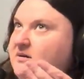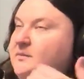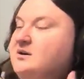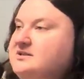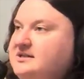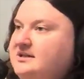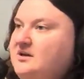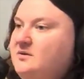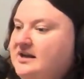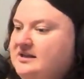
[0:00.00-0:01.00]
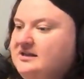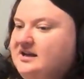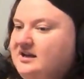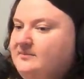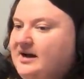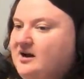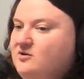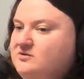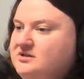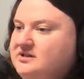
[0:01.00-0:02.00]
personally, when I think
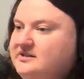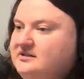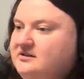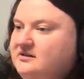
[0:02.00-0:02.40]
about,